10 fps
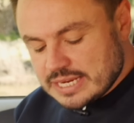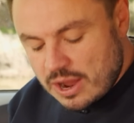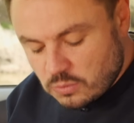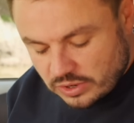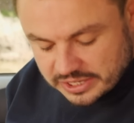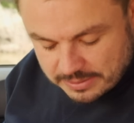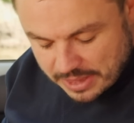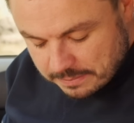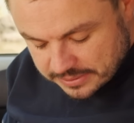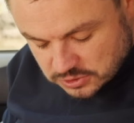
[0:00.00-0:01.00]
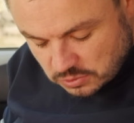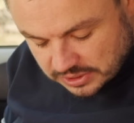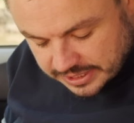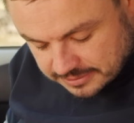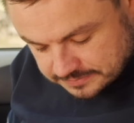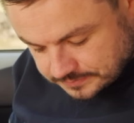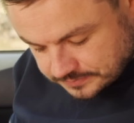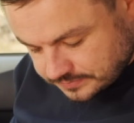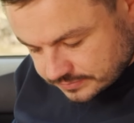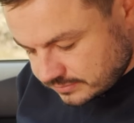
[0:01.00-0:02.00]
Now, what about build quality?
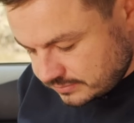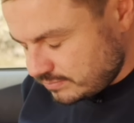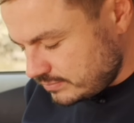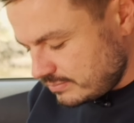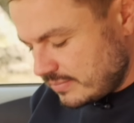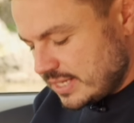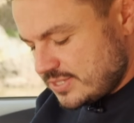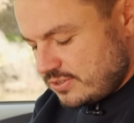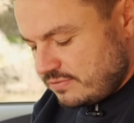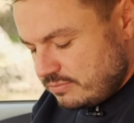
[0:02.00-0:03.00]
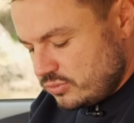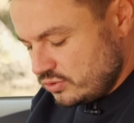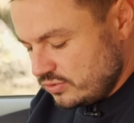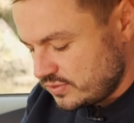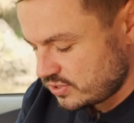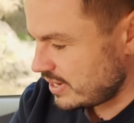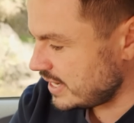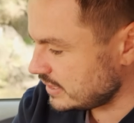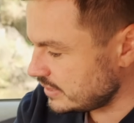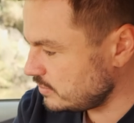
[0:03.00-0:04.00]
It sort of moves
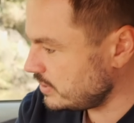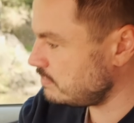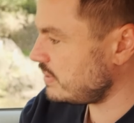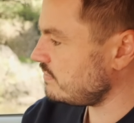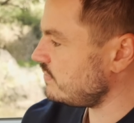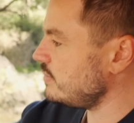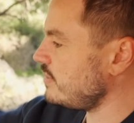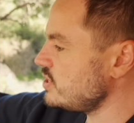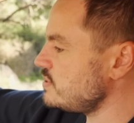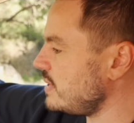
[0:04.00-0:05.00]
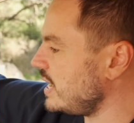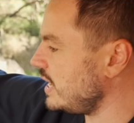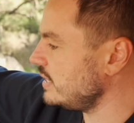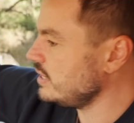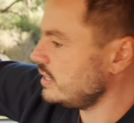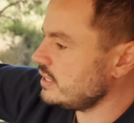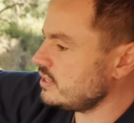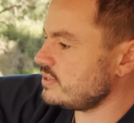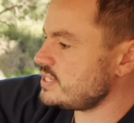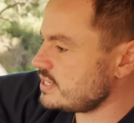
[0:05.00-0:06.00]
around a little bit, but for the most part,
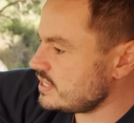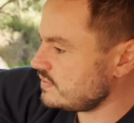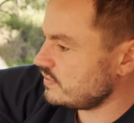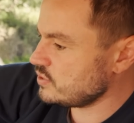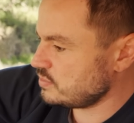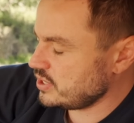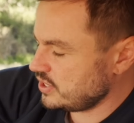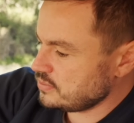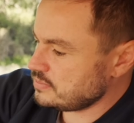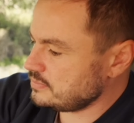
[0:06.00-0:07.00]
the rest of this feels pretty good.